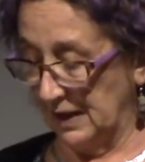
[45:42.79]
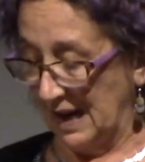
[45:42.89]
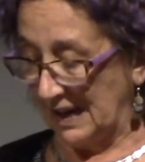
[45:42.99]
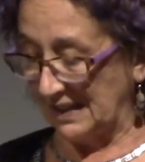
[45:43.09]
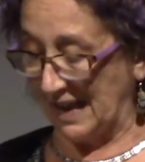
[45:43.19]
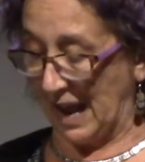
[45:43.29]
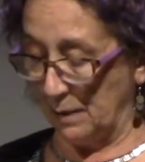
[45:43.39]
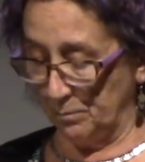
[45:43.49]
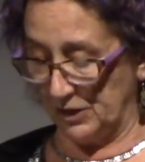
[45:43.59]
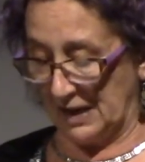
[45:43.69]
as an
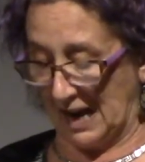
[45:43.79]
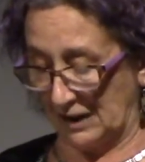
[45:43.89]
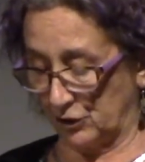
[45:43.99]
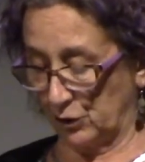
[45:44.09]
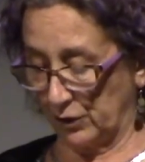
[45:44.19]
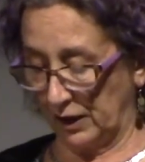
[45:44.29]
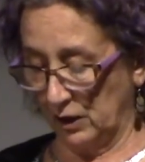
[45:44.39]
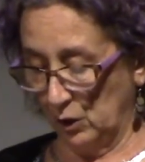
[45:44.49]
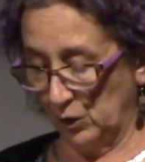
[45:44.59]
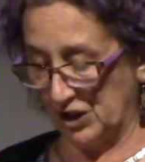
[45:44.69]
empty category,
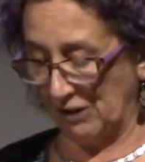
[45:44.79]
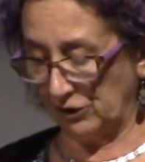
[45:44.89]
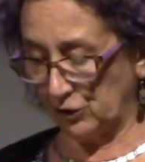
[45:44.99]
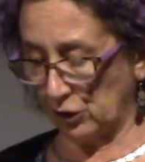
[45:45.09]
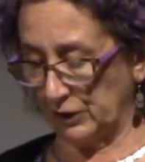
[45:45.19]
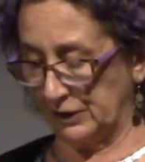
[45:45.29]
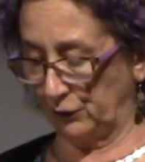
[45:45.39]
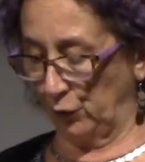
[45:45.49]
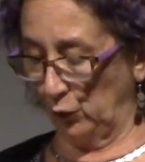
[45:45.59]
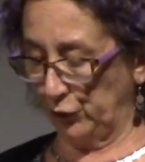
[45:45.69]
which Aristotle is
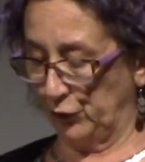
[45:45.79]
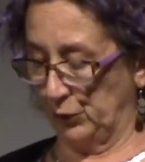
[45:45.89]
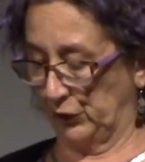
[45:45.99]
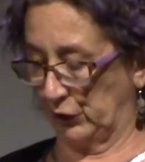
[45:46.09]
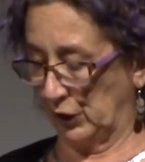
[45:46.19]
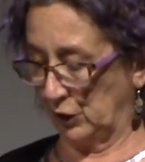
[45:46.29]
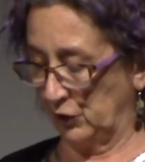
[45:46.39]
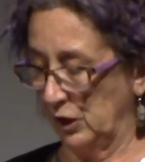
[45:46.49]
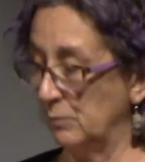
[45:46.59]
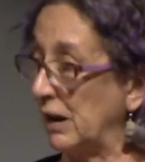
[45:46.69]
forced to assert
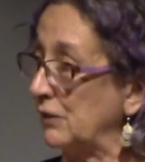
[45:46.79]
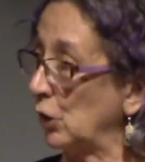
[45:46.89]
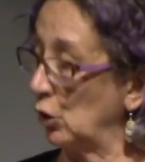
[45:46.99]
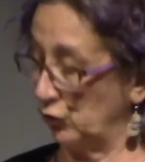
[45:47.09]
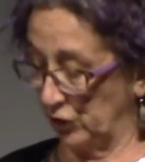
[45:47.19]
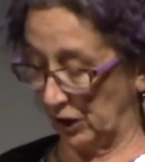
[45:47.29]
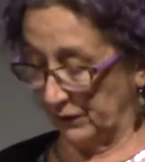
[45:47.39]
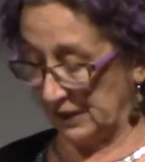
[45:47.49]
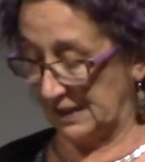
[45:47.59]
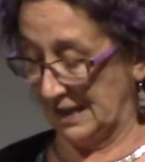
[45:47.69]
by the logic of his
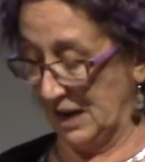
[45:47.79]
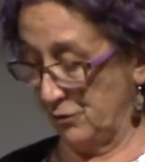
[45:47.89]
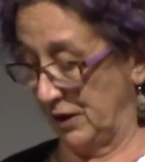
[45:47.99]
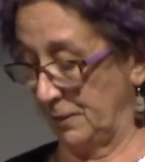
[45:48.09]
theory.